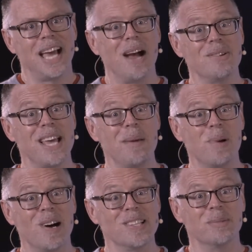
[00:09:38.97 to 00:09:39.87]
How is that
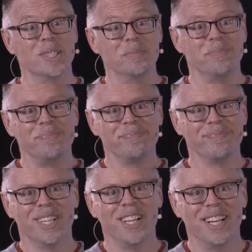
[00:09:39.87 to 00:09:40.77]
possible?
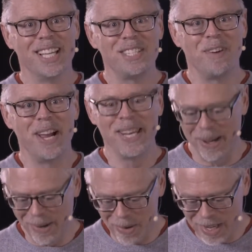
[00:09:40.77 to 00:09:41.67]
Let's find
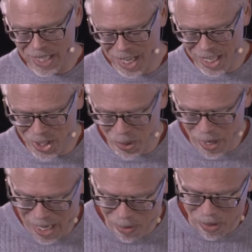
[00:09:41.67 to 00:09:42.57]
out. I want you to
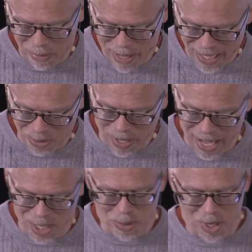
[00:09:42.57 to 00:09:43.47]
join in with me as we
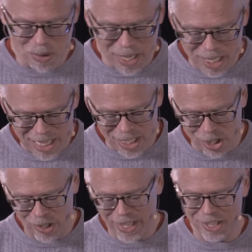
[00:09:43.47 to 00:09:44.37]
do this.
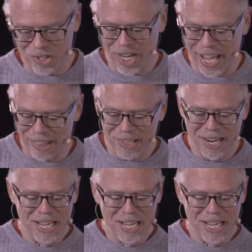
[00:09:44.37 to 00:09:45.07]
Let's look at this together.